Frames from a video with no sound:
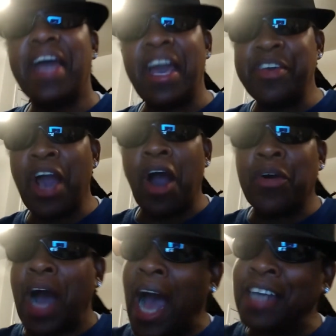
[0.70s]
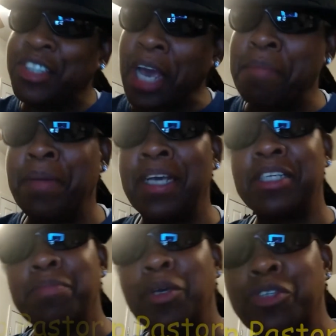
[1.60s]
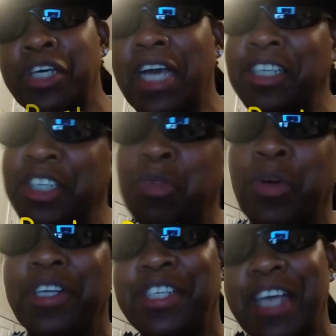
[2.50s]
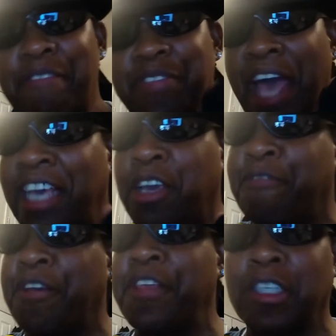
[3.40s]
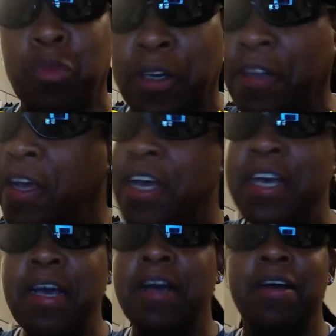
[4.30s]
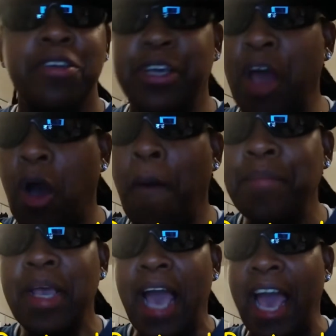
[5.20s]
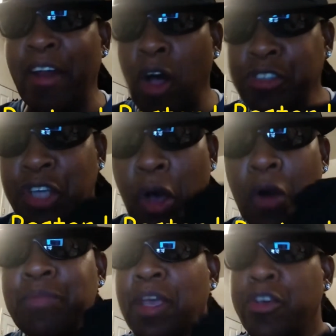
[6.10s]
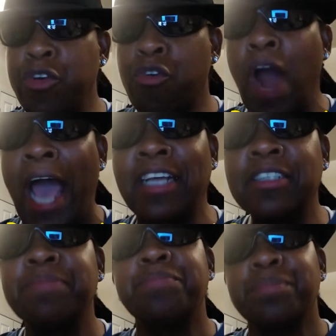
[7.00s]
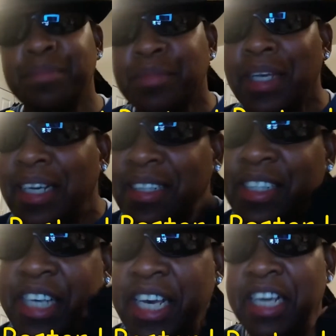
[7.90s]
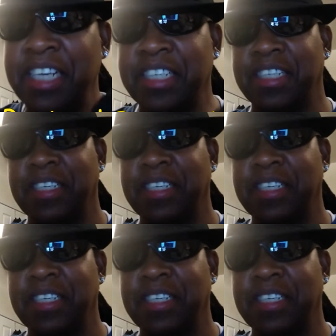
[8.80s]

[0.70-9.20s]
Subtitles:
Hey yo, IJ Beats Music, I just want to say thank you for this one, you know, and also, you're right, tears